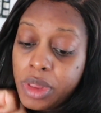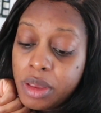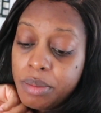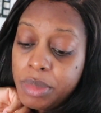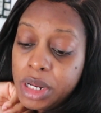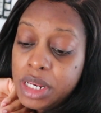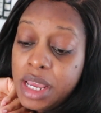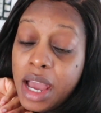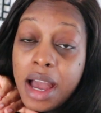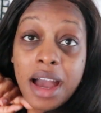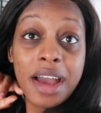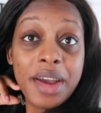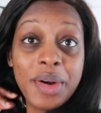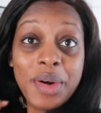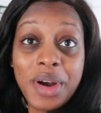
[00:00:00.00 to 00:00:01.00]
But
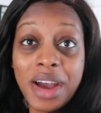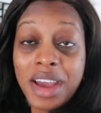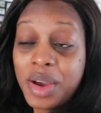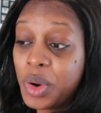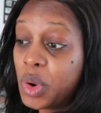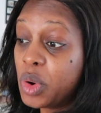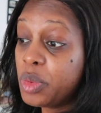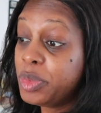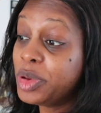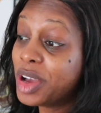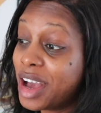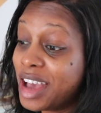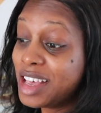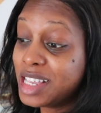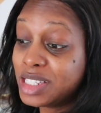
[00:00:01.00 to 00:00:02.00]
yeah, I hope you
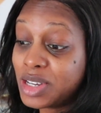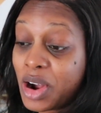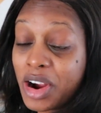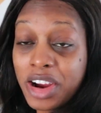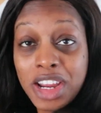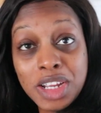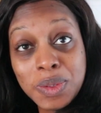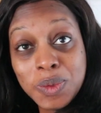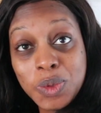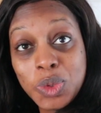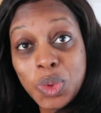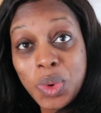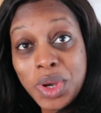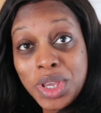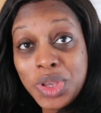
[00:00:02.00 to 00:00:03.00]
guys are
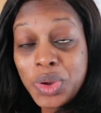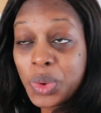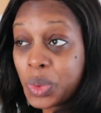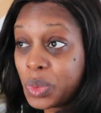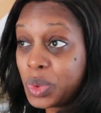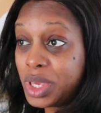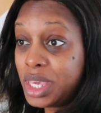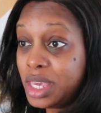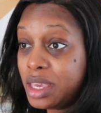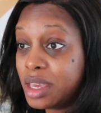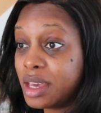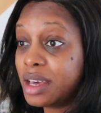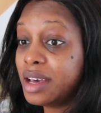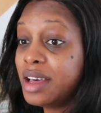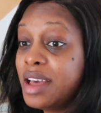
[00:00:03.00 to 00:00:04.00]
enjoying your
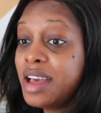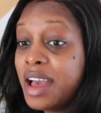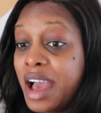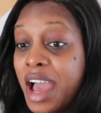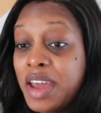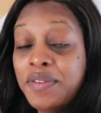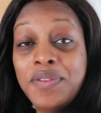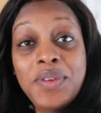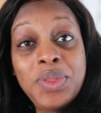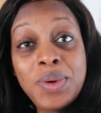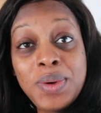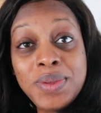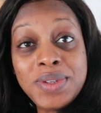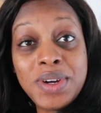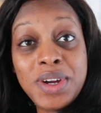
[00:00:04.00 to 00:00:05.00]
week, and for
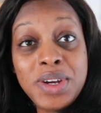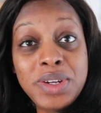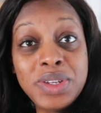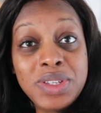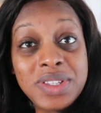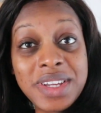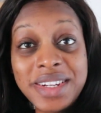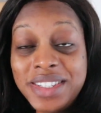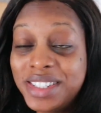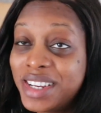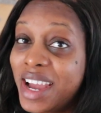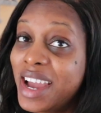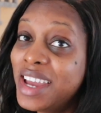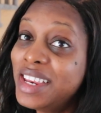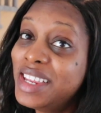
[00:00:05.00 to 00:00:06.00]
those that are in the
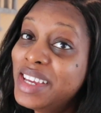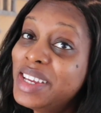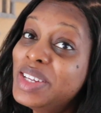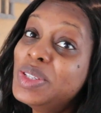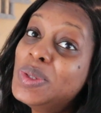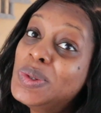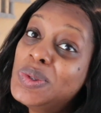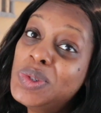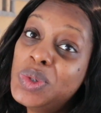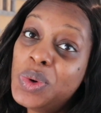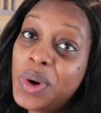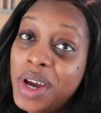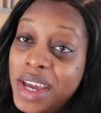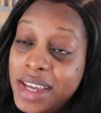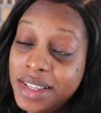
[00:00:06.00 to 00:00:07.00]
sunshine,
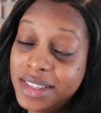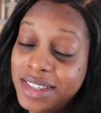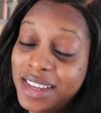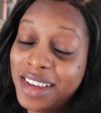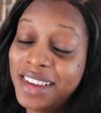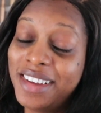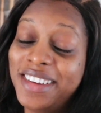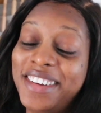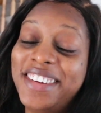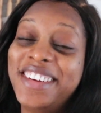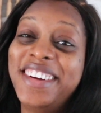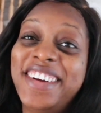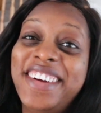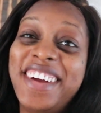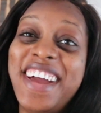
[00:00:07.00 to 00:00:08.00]
enjoy it.
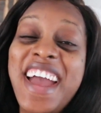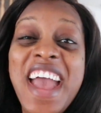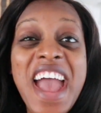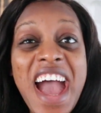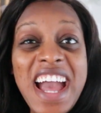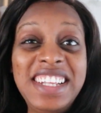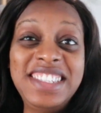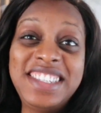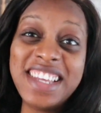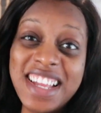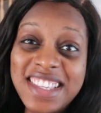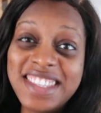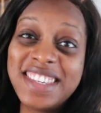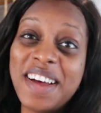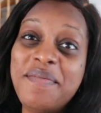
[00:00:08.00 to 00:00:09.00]
And
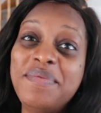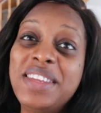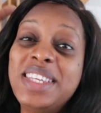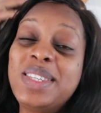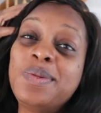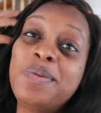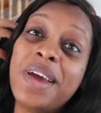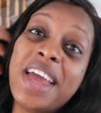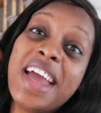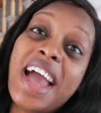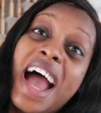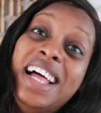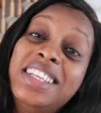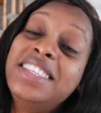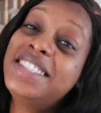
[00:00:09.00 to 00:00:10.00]
send some this way,
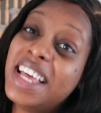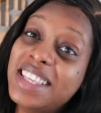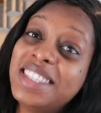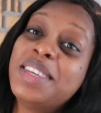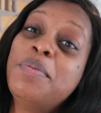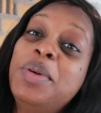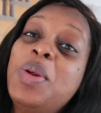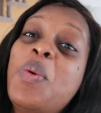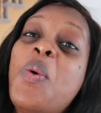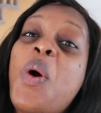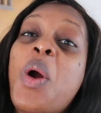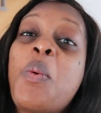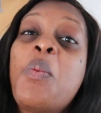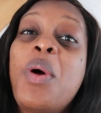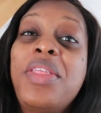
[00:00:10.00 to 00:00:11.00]
and send some of the
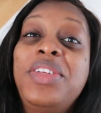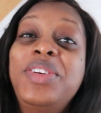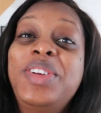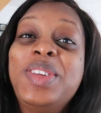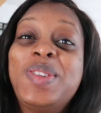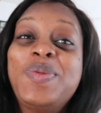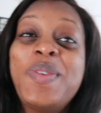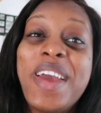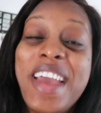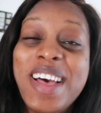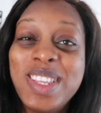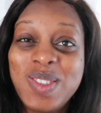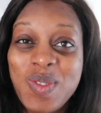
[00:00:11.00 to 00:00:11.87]
warm weather this way as